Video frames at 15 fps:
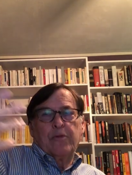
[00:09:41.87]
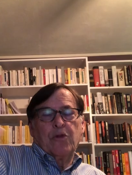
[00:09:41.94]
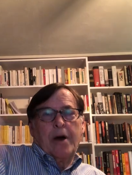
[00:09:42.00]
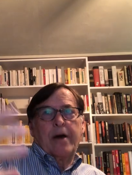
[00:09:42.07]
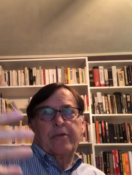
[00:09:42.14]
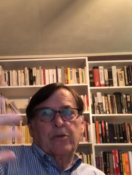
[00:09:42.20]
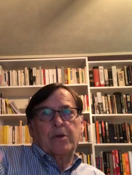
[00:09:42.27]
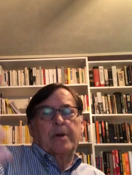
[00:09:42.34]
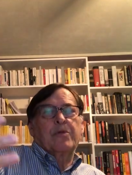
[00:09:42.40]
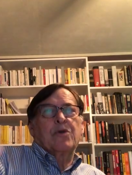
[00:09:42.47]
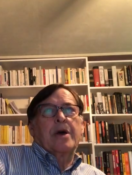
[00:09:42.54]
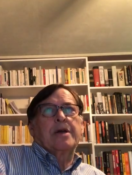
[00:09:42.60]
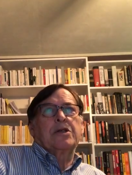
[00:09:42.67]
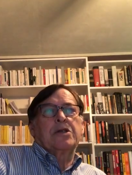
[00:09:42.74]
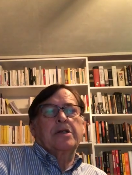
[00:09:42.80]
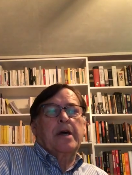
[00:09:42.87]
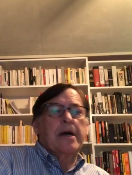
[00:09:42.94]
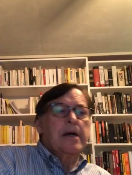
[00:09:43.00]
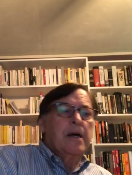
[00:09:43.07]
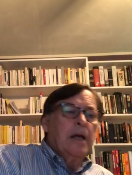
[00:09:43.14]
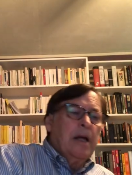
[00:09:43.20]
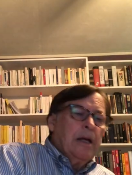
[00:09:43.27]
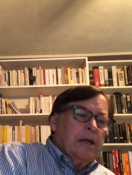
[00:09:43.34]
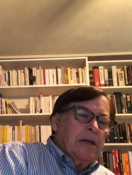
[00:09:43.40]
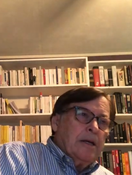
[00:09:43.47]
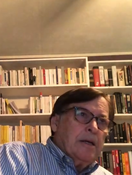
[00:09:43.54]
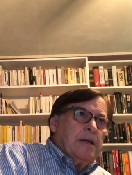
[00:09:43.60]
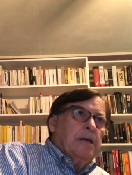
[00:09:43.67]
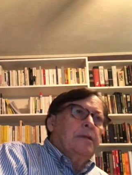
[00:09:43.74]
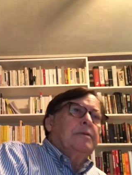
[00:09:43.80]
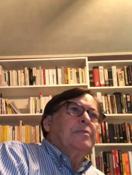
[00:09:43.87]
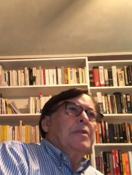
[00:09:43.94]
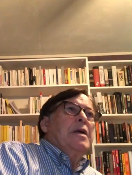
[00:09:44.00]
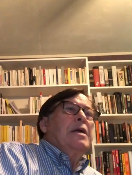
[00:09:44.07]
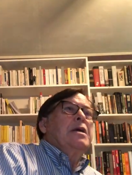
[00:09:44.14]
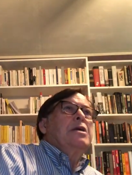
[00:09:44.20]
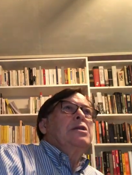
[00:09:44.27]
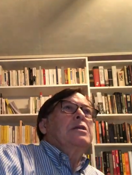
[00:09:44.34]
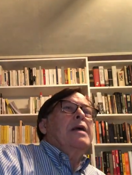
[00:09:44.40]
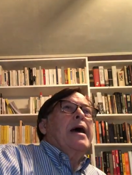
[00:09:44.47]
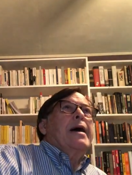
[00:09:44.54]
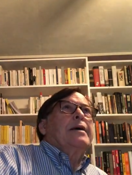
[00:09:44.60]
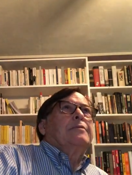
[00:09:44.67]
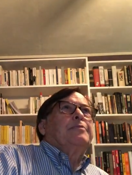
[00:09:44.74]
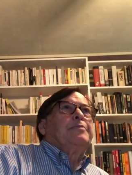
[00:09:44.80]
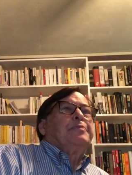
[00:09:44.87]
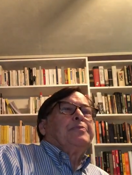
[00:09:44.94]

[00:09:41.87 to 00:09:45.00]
trying to say is that